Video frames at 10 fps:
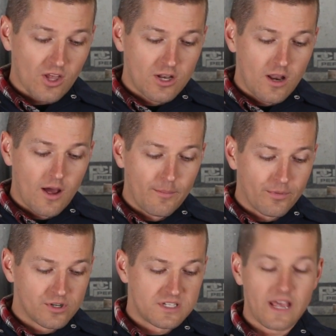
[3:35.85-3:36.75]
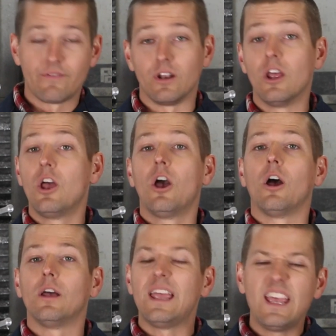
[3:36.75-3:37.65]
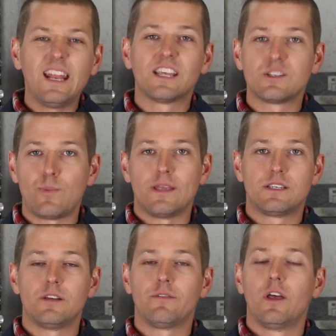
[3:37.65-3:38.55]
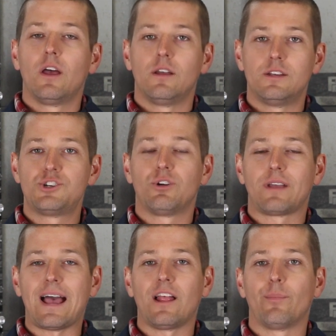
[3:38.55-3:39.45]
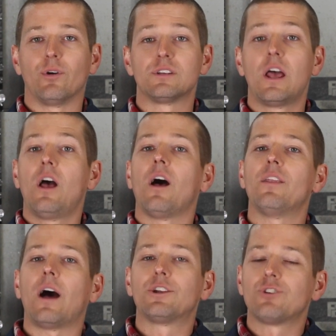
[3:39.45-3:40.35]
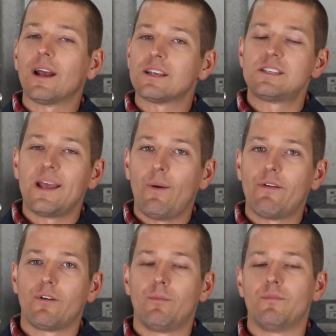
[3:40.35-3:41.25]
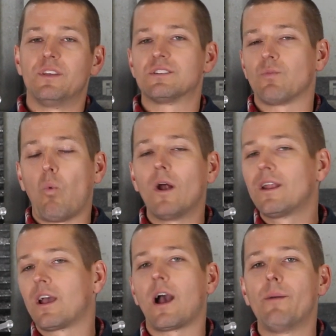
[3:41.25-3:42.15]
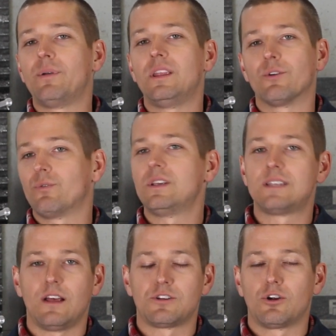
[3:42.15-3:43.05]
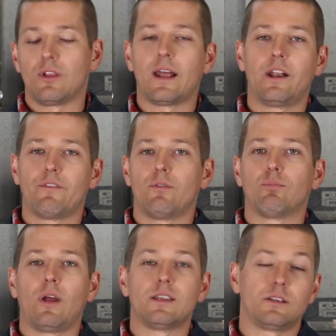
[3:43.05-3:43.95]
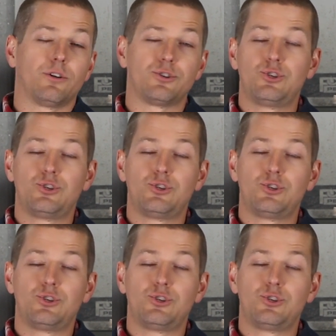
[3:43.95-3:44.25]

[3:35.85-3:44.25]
Number seven, inexpensive digital calipers. I try to stay away from, there's one company that resells under a lot of different brands that are